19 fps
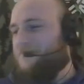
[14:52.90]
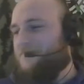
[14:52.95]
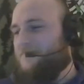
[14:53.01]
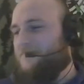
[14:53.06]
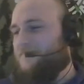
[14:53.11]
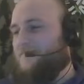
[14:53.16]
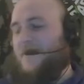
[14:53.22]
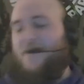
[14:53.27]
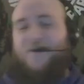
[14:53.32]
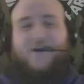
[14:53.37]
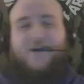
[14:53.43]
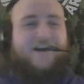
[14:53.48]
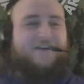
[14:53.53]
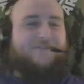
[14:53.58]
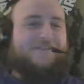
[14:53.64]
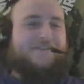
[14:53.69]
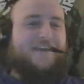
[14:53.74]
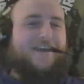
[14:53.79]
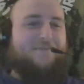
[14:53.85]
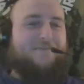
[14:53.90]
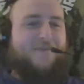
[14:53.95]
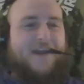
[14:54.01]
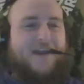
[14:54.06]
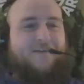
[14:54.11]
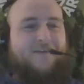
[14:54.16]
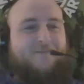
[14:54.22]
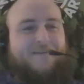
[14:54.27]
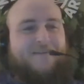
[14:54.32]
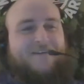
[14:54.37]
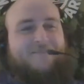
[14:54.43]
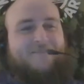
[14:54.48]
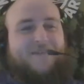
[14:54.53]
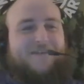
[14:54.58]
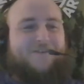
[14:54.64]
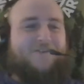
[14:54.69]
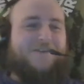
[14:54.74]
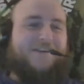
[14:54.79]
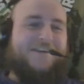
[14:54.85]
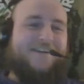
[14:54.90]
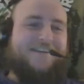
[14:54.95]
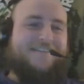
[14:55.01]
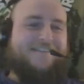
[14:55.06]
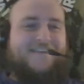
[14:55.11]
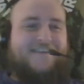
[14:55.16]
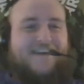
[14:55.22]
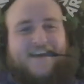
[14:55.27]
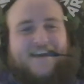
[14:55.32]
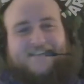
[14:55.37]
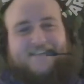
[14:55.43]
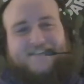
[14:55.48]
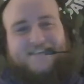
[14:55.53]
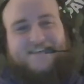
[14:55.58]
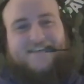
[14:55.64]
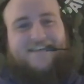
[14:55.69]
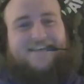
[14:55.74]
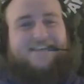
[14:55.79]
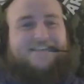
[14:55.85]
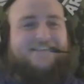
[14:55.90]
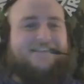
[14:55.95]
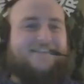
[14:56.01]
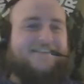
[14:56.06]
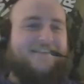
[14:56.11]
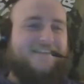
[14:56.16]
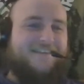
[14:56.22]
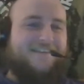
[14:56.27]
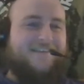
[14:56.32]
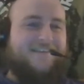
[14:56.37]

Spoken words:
Yeah. Ohio State, Bama, Michigan, Texas.